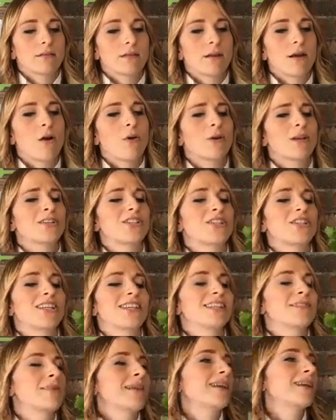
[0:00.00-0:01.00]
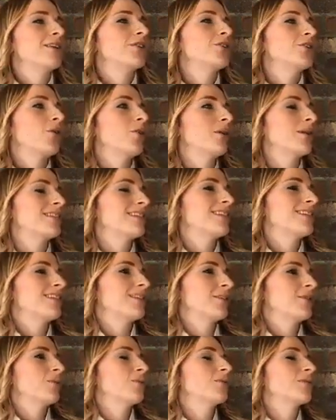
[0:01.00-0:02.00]
of, she's making a joke because it's
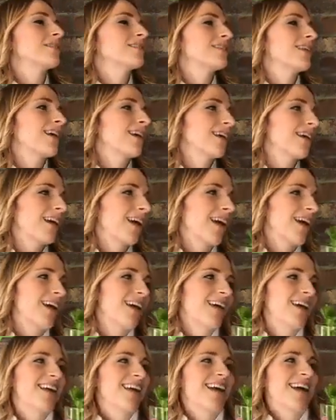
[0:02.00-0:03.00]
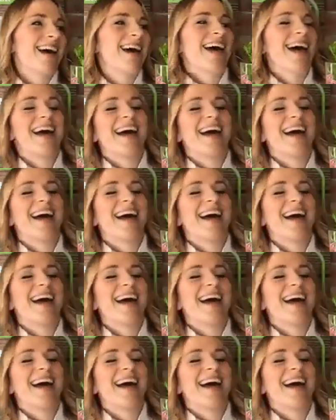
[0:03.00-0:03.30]
in a Coors Light, yeah.